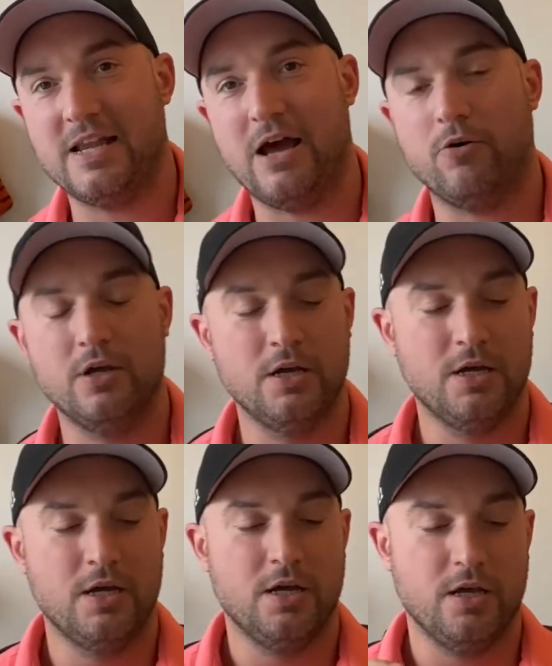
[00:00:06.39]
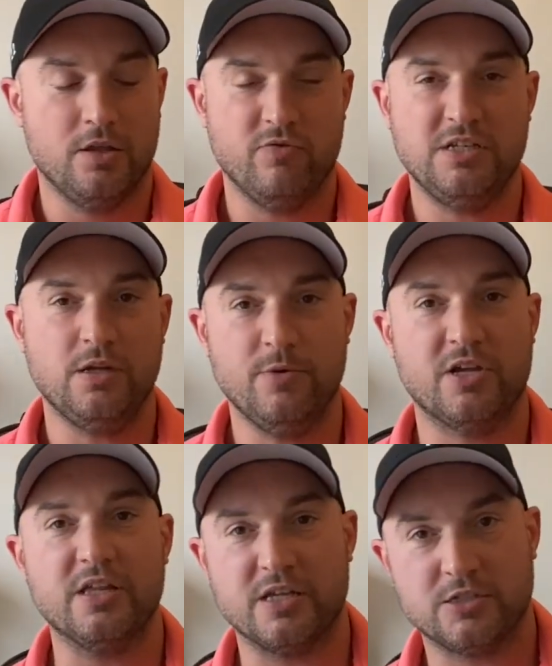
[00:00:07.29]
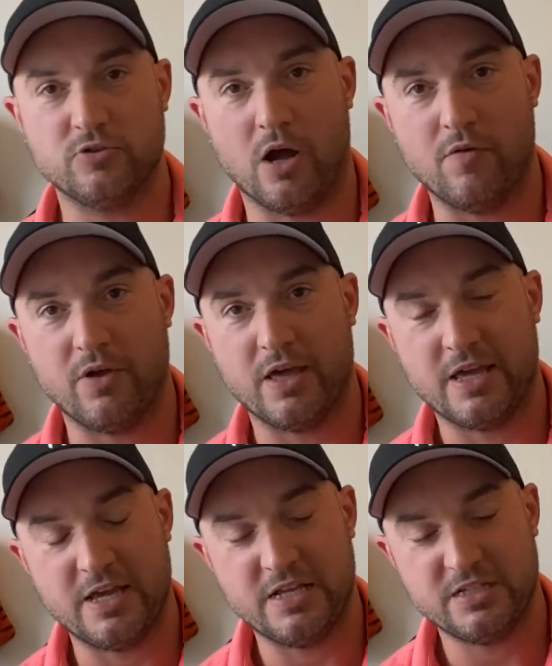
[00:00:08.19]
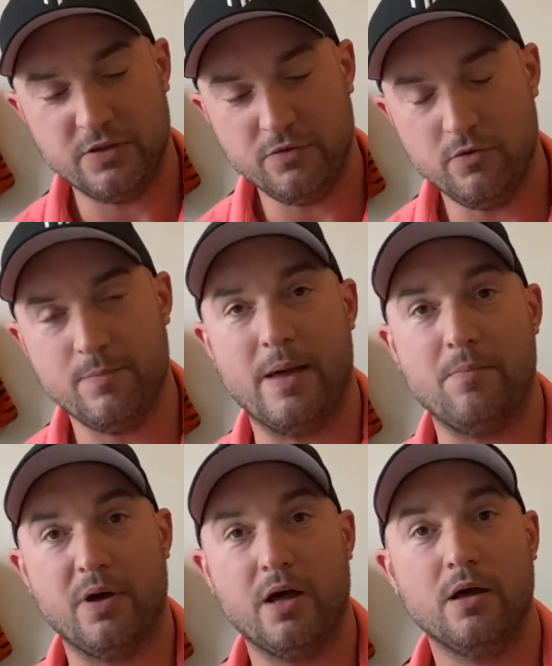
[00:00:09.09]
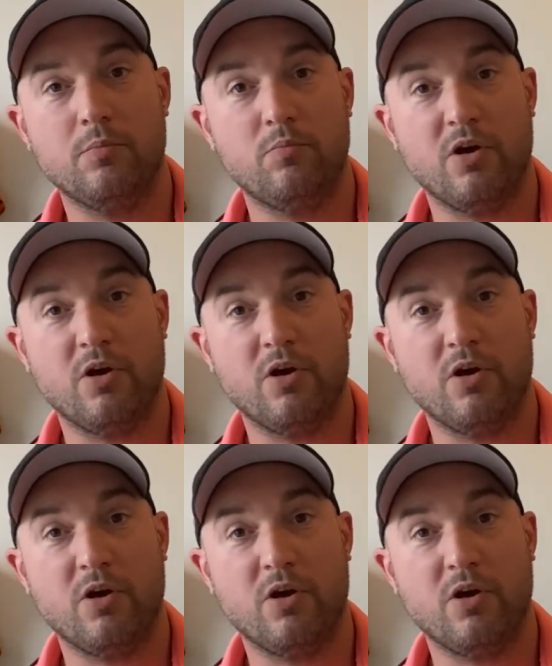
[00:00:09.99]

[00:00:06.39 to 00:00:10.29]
Now, the reason I'm looking at this driver is if you remember,